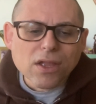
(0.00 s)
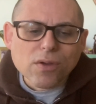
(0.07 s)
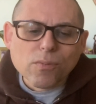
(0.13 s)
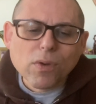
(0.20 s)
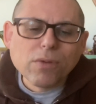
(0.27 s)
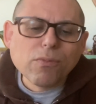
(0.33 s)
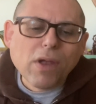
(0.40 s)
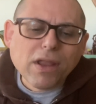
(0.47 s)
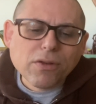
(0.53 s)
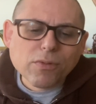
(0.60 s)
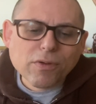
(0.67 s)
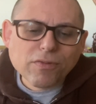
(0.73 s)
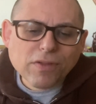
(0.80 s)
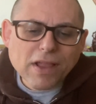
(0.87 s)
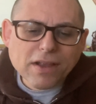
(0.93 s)
One way to
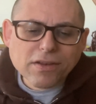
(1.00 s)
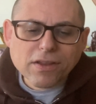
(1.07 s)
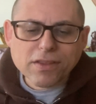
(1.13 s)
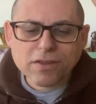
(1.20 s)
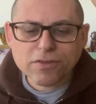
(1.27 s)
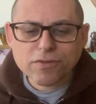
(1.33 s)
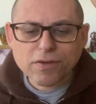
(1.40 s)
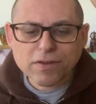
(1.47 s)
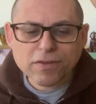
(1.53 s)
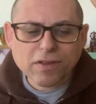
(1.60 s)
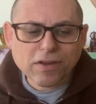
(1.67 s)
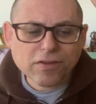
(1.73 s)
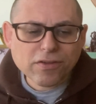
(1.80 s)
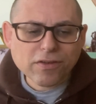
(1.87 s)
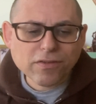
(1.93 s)
reflect on this
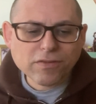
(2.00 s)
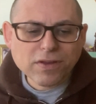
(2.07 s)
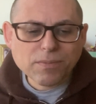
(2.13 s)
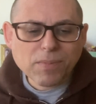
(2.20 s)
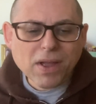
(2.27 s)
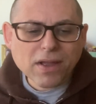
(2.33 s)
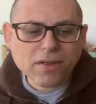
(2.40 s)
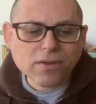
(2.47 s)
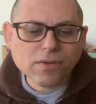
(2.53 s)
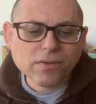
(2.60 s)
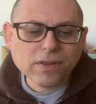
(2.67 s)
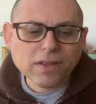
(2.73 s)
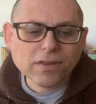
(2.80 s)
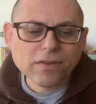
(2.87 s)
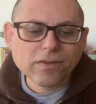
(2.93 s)
translation of Nipako
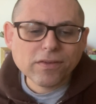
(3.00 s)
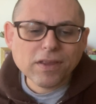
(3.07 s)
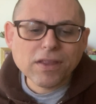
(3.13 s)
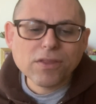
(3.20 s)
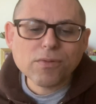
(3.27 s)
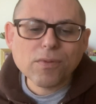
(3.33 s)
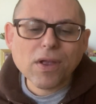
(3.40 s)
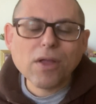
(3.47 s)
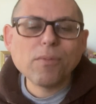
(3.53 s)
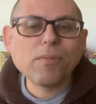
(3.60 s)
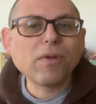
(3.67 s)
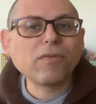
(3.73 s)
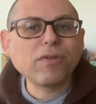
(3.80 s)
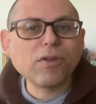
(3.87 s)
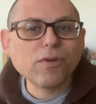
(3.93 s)
is in the realm
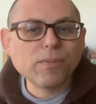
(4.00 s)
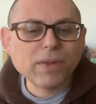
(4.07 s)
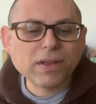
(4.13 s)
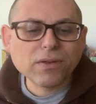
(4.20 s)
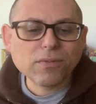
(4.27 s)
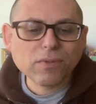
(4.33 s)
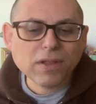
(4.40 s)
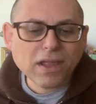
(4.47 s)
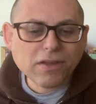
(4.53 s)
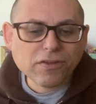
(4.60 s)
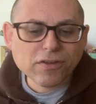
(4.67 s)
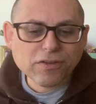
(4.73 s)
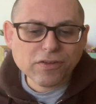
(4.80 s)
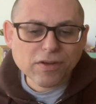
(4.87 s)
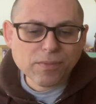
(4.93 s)
of human
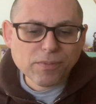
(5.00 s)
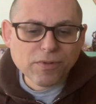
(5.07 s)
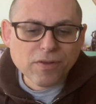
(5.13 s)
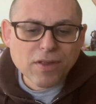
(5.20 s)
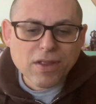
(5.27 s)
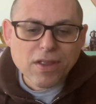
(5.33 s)
relationships.